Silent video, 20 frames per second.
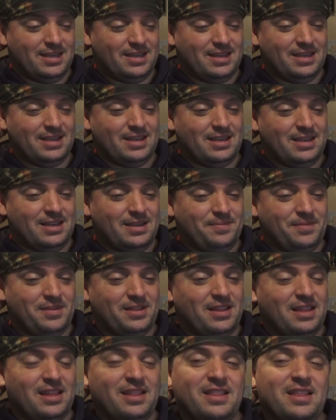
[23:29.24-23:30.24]

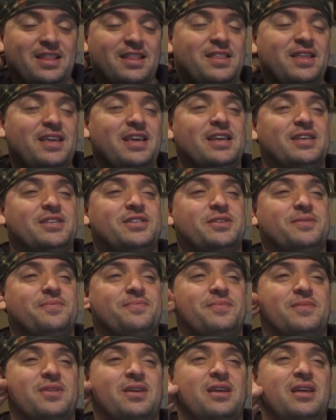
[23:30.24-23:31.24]
the thing is,
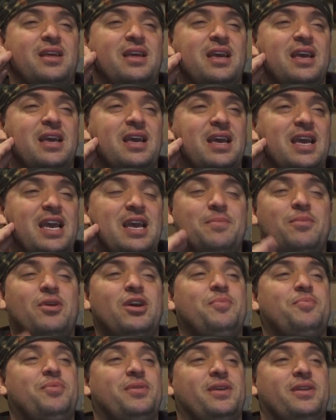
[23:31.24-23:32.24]
in my
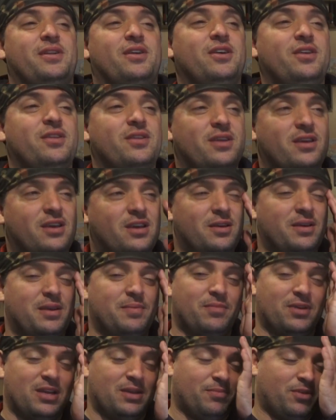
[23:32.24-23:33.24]
opinion, I
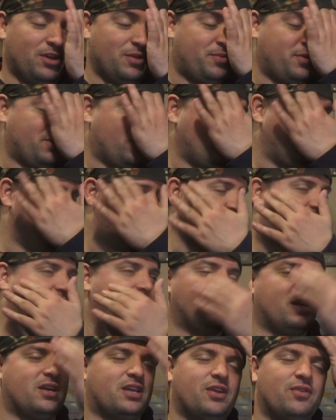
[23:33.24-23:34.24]
think
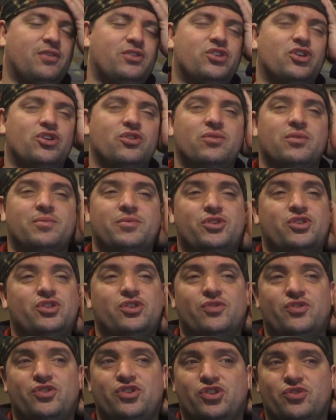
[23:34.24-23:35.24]
Akira Toriyama
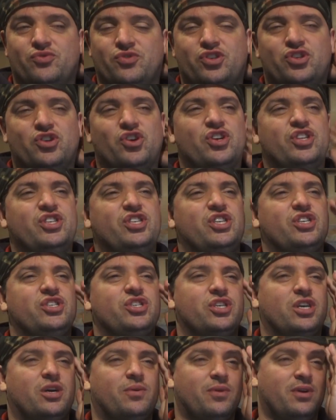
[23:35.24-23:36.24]
should have retired years
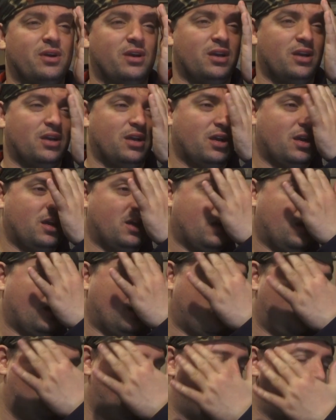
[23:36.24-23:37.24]
ago.
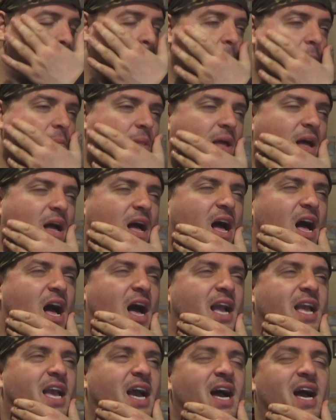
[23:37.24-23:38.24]
I
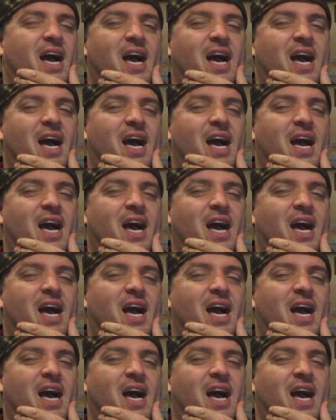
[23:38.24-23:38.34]
can't.